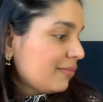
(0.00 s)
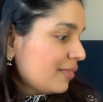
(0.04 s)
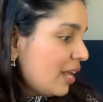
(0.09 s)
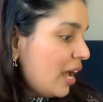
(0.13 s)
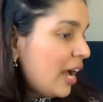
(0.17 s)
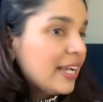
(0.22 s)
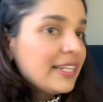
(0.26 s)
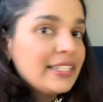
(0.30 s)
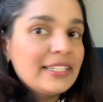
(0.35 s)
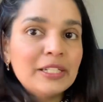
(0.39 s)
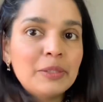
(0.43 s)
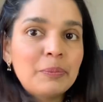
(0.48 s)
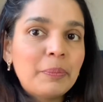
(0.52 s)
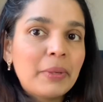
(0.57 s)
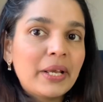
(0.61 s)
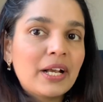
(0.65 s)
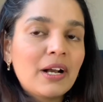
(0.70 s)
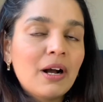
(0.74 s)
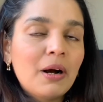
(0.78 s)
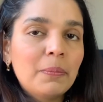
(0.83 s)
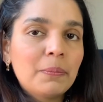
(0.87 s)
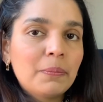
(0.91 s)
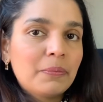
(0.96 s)
I did
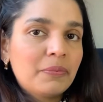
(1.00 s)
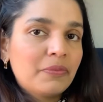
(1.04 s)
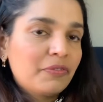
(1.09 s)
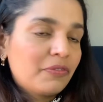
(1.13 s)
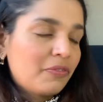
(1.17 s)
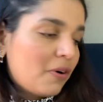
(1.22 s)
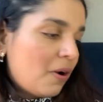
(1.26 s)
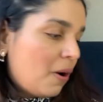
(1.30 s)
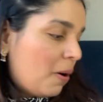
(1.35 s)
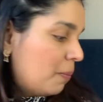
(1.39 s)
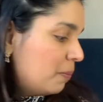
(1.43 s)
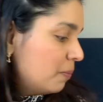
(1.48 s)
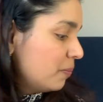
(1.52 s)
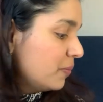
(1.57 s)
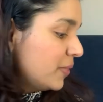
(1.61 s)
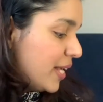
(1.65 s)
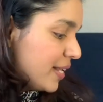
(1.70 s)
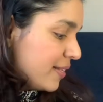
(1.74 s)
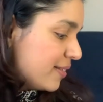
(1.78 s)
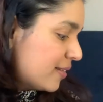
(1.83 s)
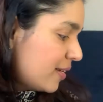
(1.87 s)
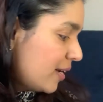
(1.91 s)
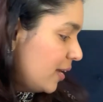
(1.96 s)
pick up from
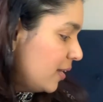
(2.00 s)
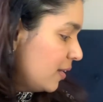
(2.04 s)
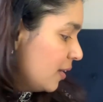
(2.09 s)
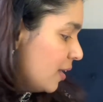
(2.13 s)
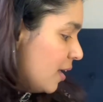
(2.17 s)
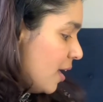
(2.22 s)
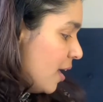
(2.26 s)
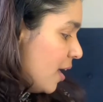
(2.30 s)
YesStyle.